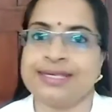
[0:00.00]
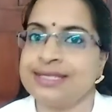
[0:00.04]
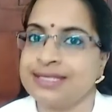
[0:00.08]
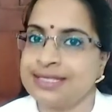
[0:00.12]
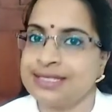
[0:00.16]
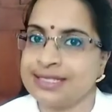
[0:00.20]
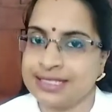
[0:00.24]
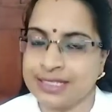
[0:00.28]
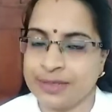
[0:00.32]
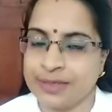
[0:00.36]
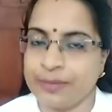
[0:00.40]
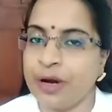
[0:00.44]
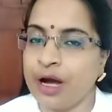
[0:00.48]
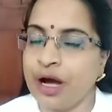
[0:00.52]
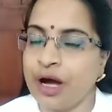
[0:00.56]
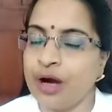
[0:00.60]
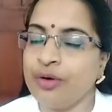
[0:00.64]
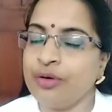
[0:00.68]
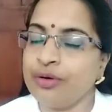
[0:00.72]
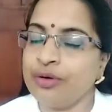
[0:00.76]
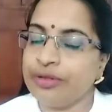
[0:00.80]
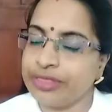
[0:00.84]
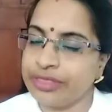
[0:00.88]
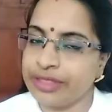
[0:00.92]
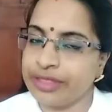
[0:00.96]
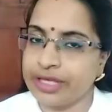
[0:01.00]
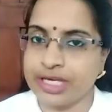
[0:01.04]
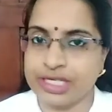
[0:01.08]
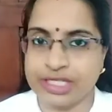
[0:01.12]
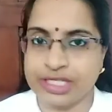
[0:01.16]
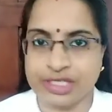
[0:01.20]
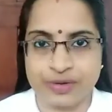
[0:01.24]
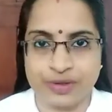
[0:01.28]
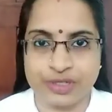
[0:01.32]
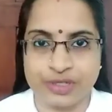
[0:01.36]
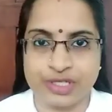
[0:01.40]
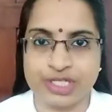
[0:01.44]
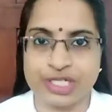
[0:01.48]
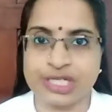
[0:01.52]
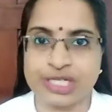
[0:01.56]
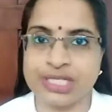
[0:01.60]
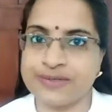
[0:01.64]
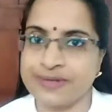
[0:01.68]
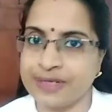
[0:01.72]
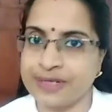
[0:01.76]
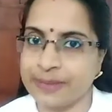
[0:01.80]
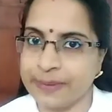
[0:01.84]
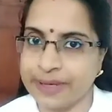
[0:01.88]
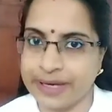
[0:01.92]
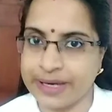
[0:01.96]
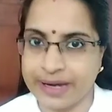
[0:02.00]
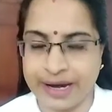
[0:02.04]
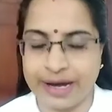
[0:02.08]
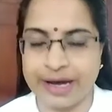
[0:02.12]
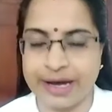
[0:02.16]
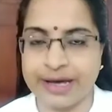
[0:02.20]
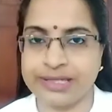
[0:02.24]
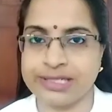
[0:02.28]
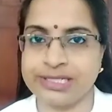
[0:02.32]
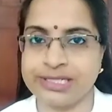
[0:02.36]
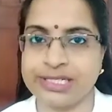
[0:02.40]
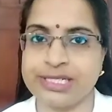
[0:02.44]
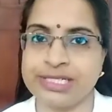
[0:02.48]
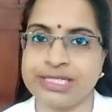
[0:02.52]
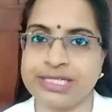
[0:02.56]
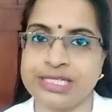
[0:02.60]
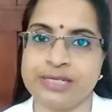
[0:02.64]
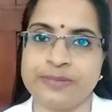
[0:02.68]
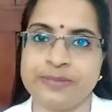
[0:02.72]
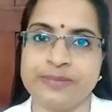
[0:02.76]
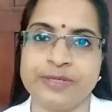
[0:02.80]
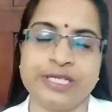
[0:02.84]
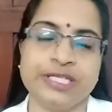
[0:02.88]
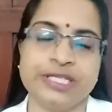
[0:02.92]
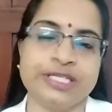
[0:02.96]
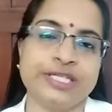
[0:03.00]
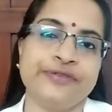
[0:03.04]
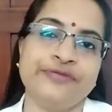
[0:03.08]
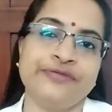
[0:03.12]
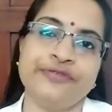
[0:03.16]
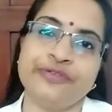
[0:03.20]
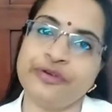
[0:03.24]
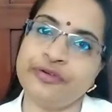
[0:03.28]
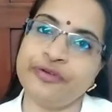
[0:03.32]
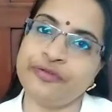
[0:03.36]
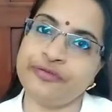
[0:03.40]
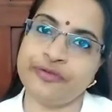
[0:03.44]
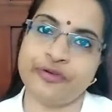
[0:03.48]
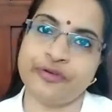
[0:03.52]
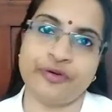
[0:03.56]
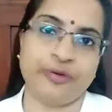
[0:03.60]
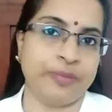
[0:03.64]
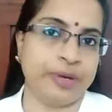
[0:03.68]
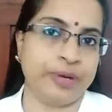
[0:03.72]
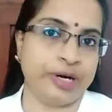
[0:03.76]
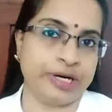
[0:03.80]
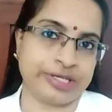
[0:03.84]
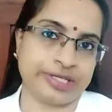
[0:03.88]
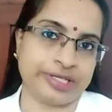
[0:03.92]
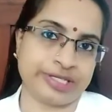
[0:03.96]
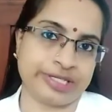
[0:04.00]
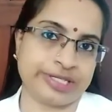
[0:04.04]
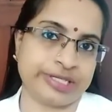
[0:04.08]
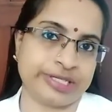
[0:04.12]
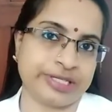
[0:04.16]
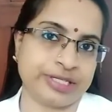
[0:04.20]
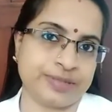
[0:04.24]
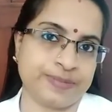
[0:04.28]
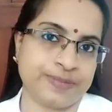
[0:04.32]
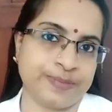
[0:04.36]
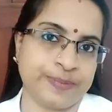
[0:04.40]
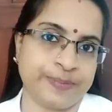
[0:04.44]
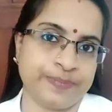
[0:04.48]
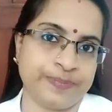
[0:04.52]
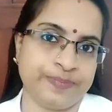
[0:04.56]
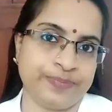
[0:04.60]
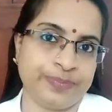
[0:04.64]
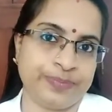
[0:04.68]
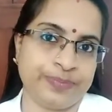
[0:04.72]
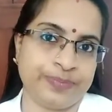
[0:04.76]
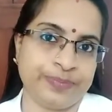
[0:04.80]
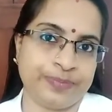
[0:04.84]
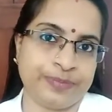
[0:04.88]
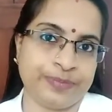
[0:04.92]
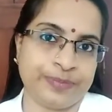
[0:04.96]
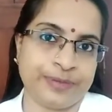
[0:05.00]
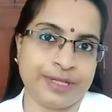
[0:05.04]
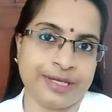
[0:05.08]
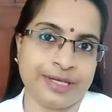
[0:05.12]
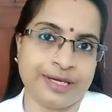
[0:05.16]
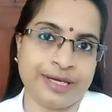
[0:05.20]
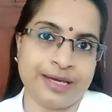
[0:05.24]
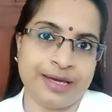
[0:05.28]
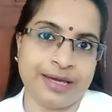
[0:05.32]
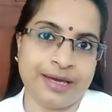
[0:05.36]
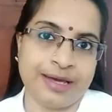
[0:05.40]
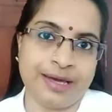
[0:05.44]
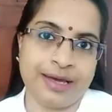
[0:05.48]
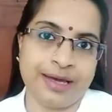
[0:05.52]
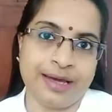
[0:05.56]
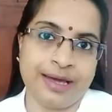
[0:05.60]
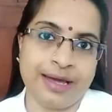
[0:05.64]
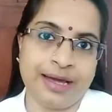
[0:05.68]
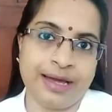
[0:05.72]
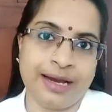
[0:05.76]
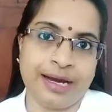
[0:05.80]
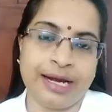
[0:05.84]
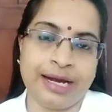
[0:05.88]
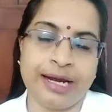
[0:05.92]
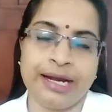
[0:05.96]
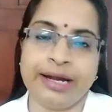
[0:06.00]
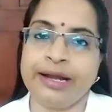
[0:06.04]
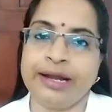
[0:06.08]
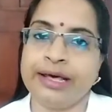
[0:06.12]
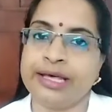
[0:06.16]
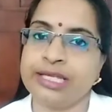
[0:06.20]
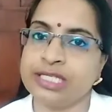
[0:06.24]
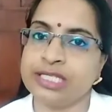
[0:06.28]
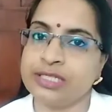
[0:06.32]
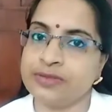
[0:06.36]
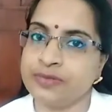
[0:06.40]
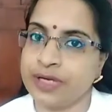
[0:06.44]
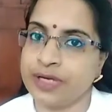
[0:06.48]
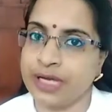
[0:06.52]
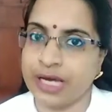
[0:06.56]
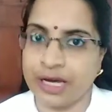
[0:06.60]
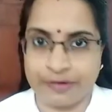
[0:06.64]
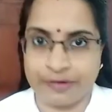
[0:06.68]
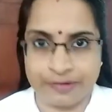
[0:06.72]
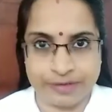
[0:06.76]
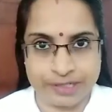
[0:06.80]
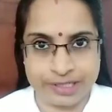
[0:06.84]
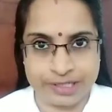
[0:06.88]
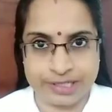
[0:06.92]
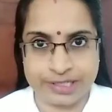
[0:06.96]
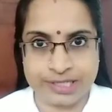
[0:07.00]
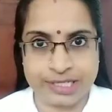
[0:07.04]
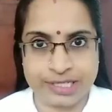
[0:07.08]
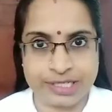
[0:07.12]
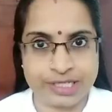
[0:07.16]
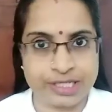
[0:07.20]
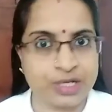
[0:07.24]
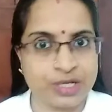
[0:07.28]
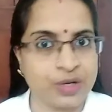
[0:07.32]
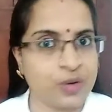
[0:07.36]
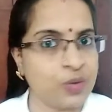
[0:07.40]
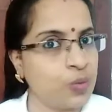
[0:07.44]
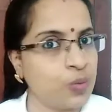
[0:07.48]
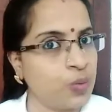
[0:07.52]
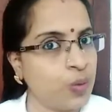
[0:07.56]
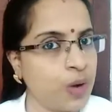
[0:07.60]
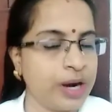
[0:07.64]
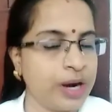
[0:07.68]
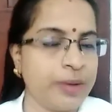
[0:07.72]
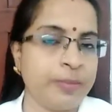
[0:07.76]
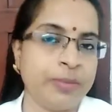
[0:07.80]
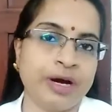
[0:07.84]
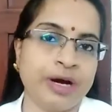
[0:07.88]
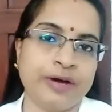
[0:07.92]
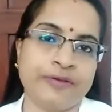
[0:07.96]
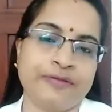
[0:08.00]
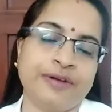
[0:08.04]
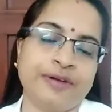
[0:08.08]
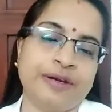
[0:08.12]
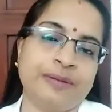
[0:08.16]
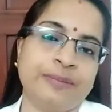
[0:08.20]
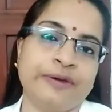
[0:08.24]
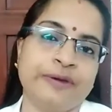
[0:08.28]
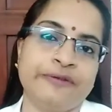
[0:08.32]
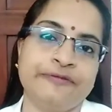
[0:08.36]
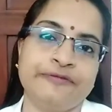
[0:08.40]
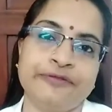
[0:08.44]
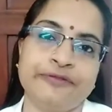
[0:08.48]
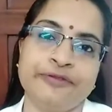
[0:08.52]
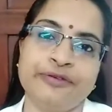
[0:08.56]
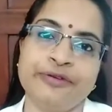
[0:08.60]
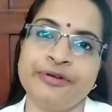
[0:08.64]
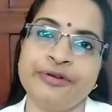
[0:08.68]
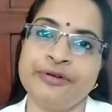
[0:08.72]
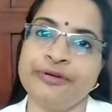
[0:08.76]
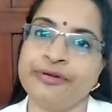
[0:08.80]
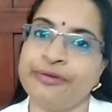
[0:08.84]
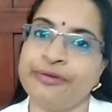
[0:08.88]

Somehow these questions will be asked in CPSE for 4 marks. And as we have discussed, 1 mark will be for